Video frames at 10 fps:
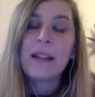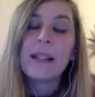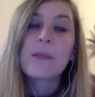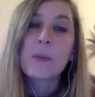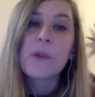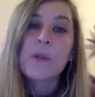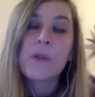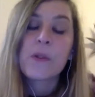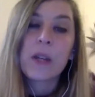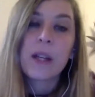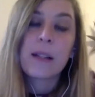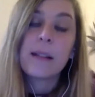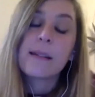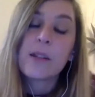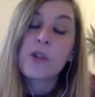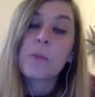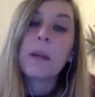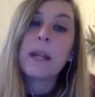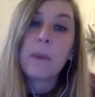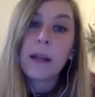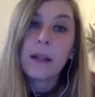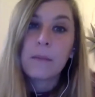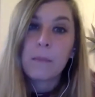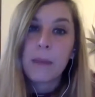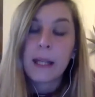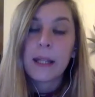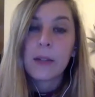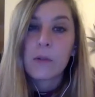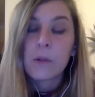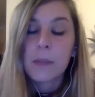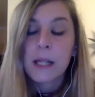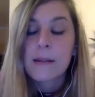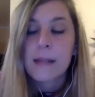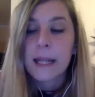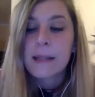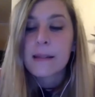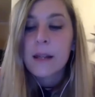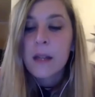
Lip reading: This was a decision made by many European states.